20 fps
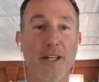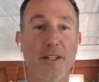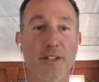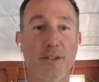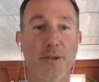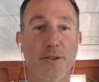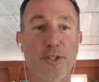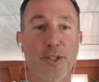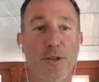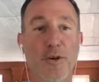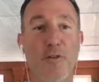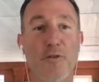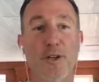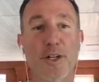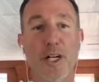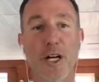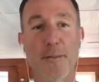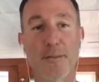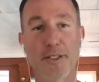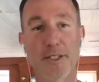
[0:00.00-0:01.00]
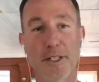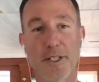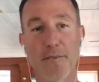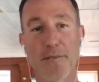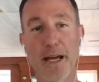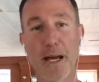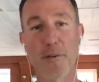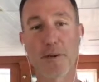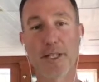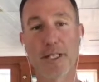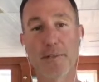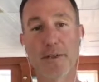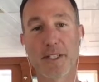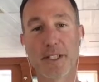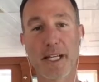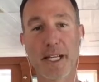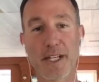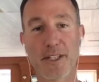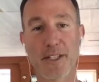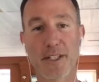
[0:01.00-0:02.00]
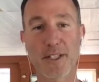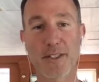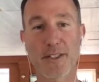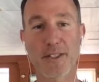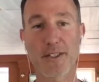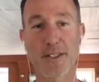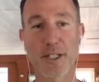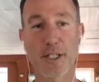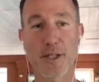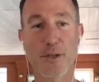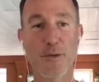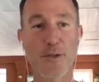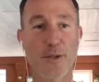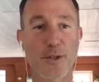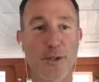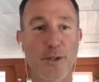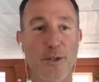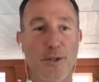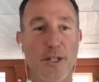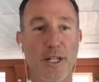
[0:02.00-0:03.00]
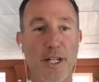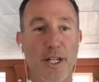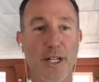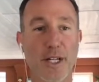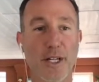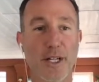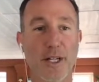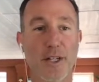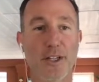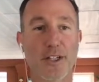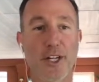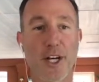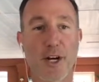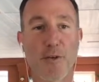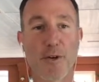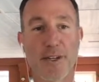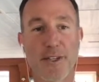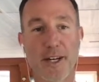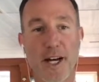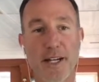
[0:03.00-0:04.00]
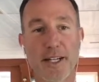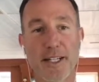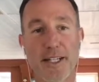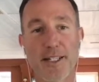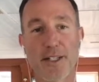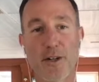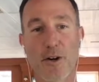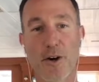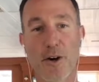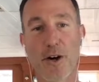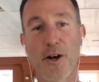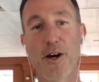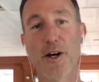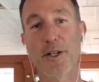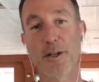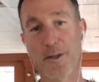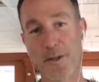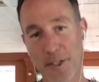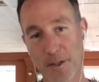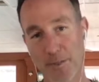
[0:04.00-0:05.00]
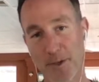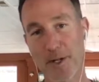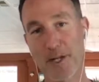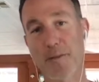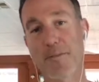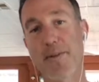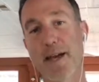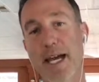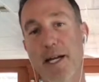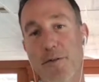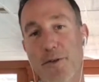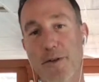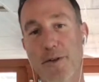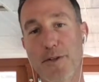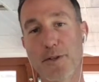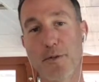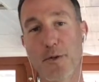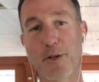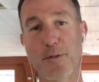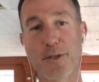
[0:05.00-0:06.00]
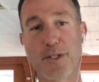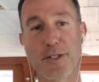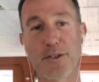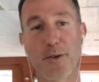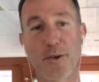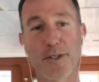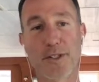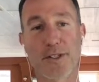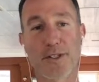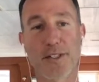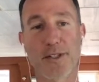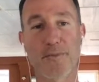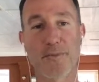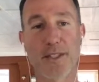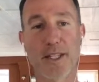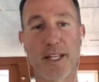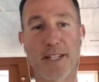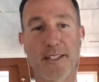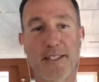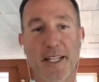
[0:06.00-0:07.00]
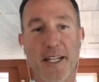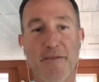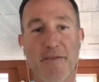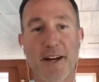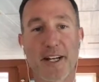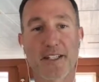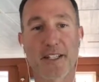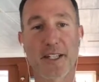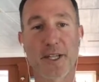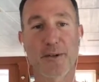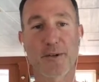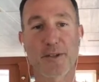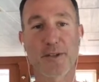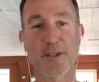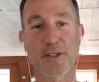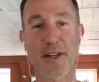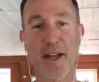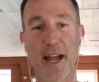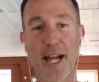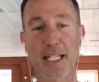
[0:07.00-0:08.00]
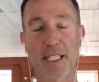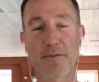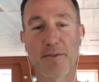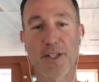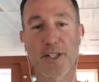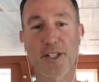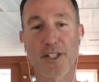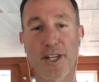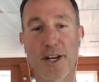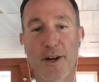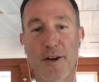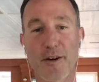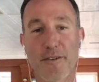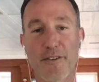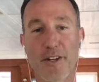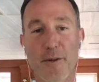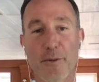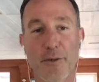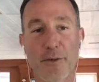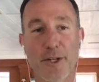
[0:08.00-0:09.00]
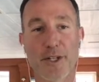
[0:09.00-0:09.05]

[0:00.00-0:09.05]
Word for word: So to overcome such bandwidth limitations, the user share redundant or unused computing bandwidth, storage resources, incentivizing users to actively share available